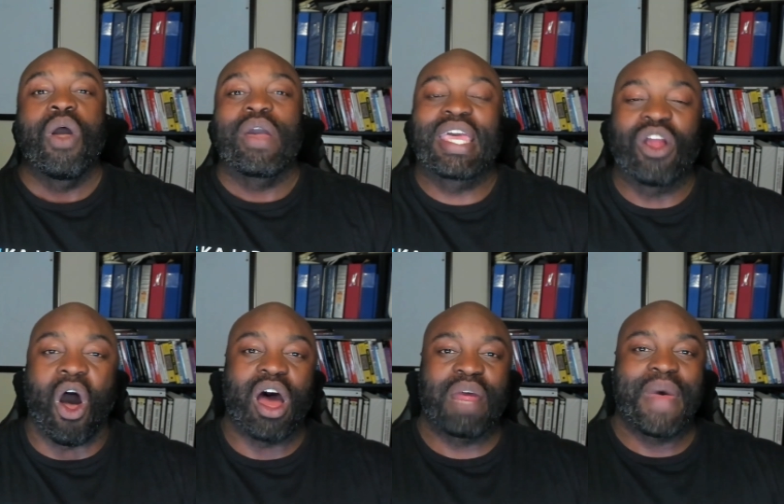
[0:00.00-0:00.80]
can
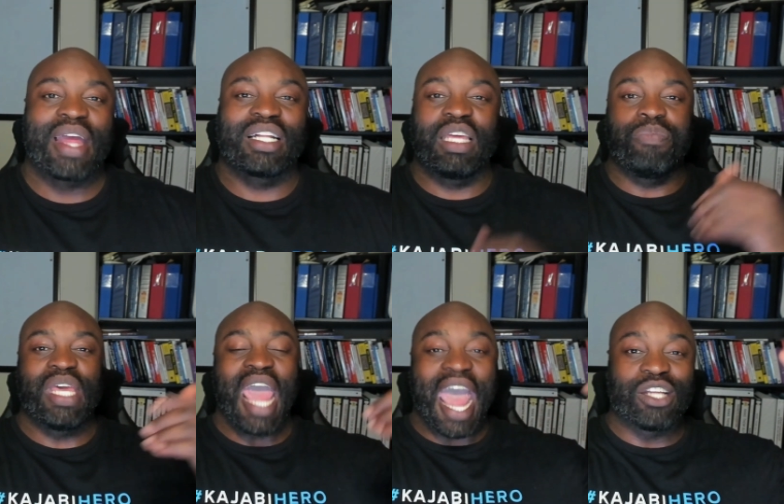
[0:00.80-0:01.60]
automatically
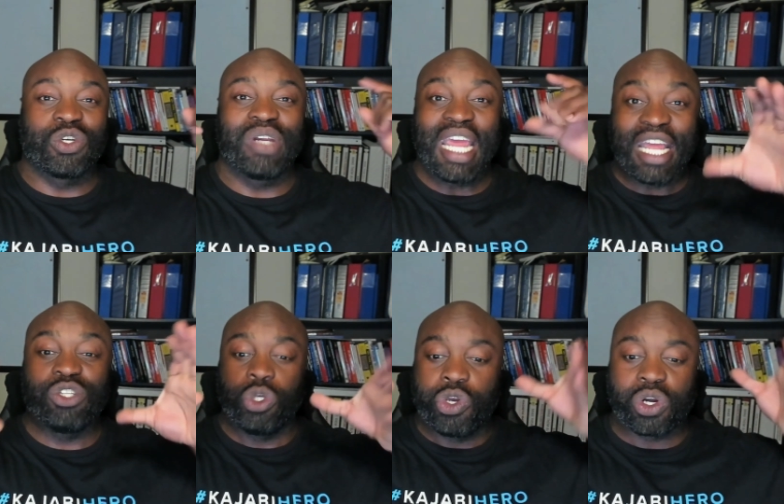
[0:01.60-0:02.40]
be entered
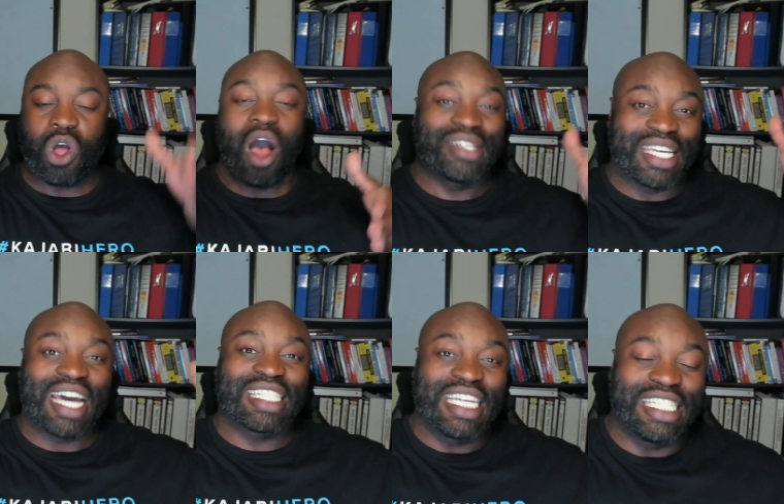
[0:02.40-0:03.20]
into your
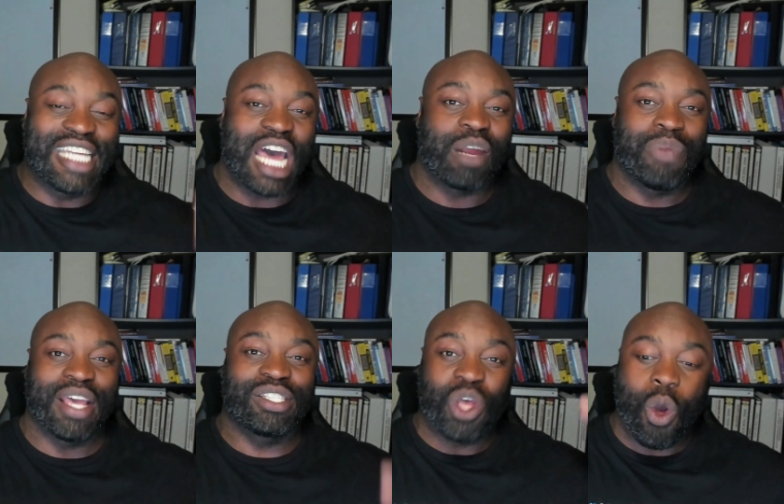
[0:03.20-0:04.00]
contact
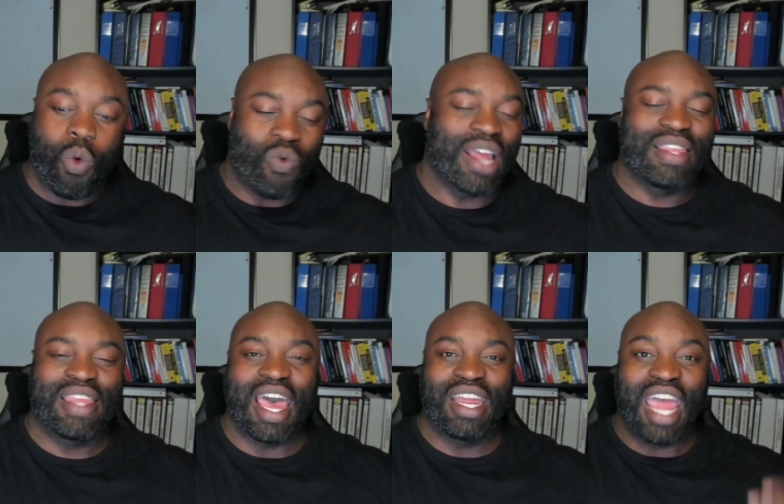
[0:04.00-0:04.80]
database right
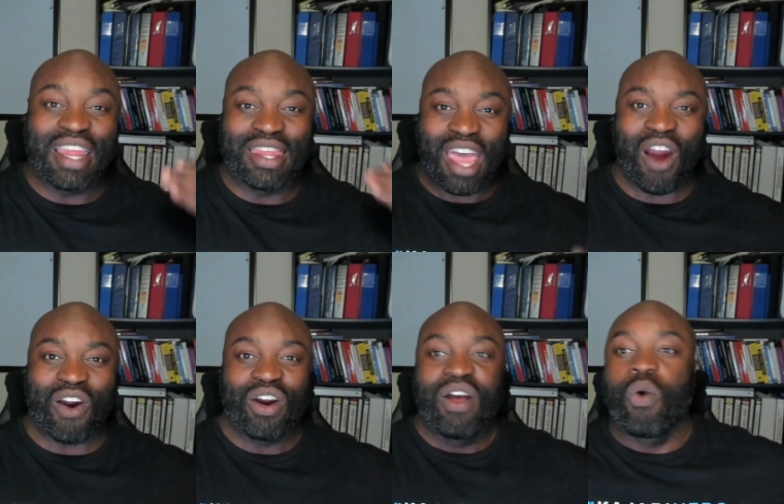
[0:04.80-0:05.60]
then and
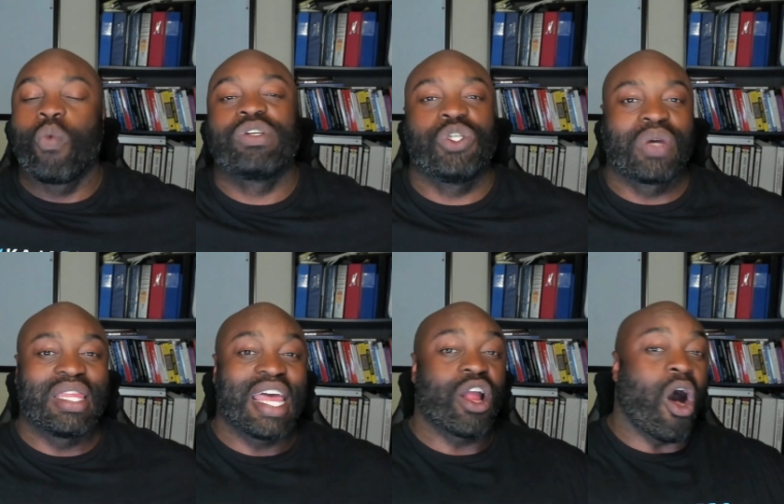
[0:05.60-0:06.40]
there, which you can
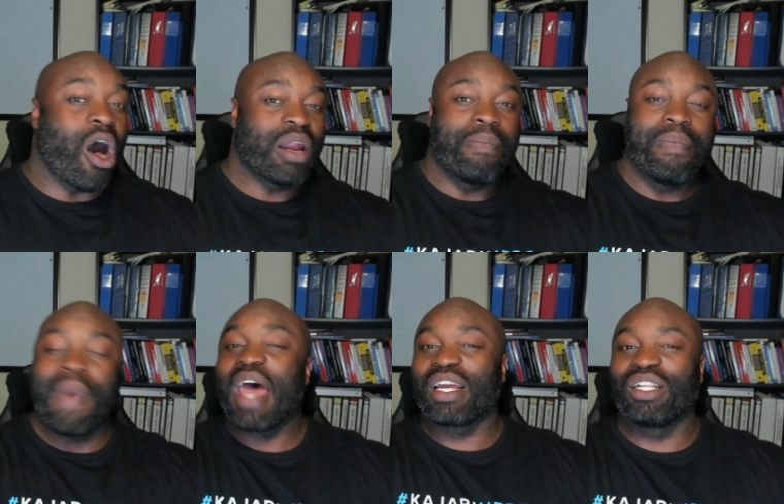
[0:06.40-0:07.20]
then
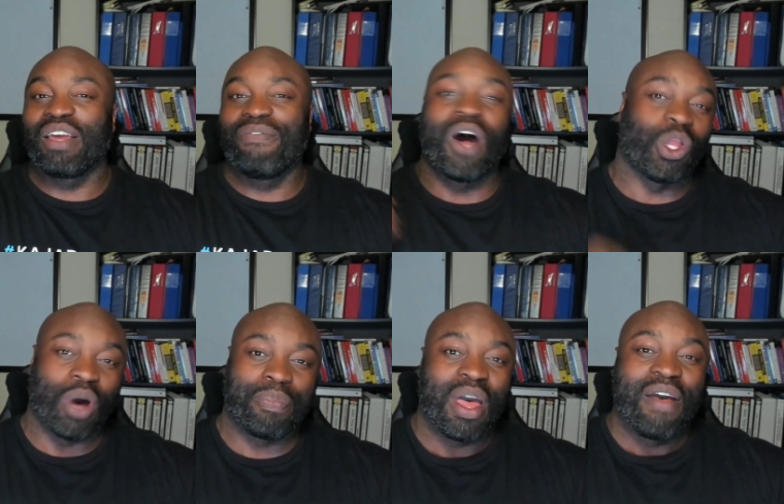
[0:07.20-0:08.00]
automatically follow
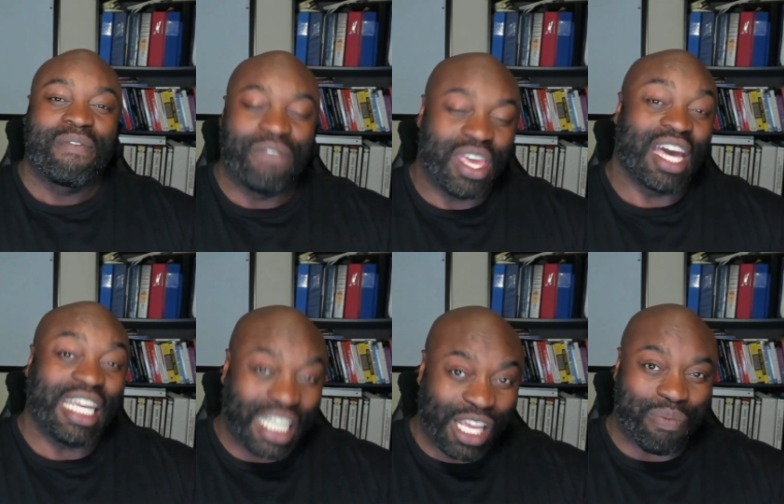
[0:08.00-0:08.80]
up via
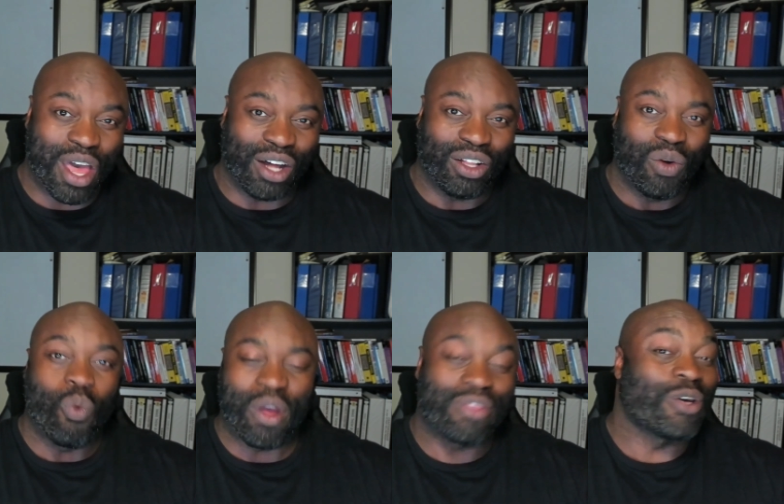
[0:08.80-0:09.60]
email
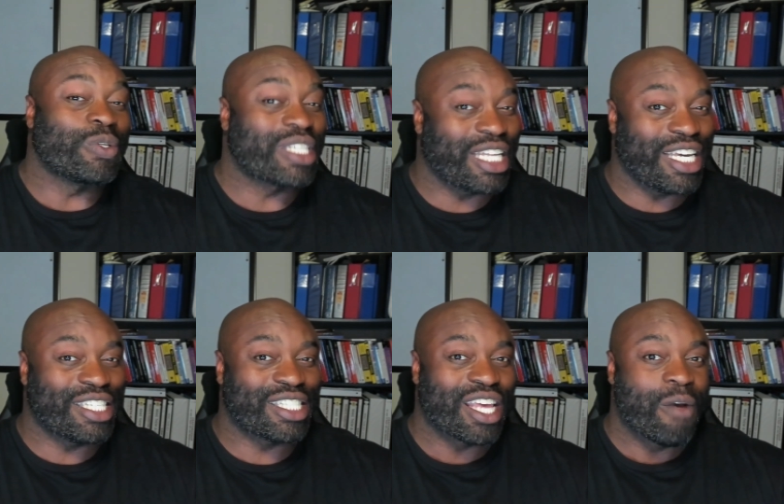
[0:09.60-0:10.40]
with those leads.